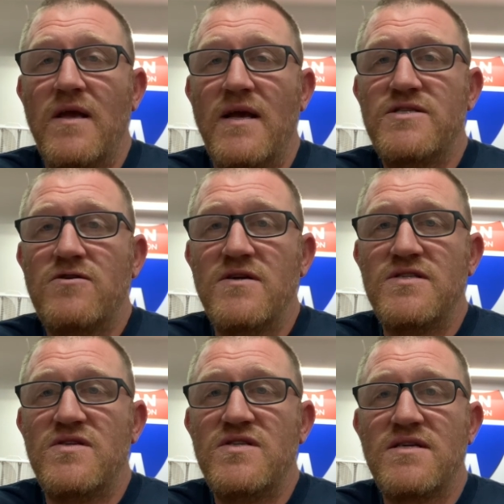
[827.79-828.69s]
it starts
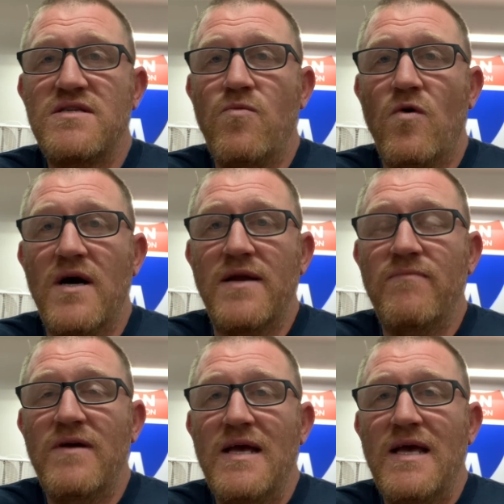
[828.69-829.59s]
in
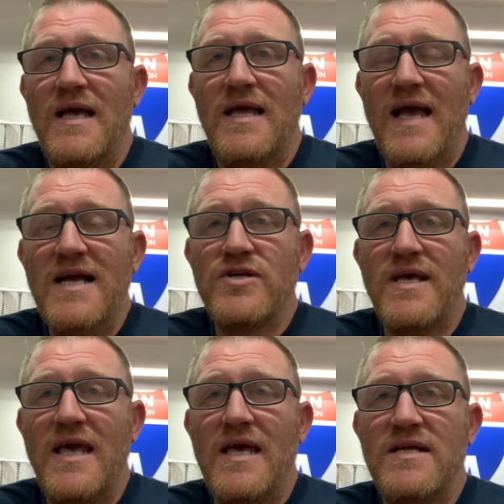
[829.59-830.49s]
61 and
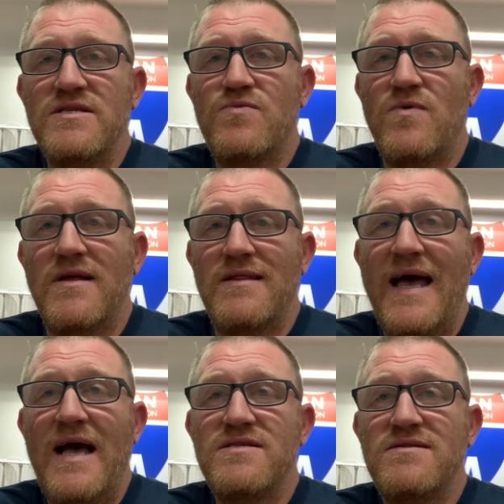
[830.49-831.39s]
actually ends with the
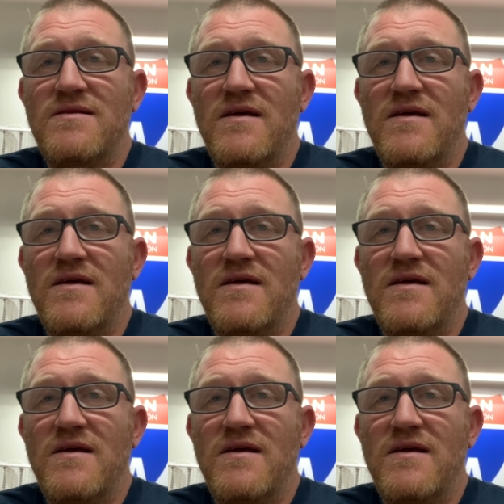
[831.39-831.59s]
last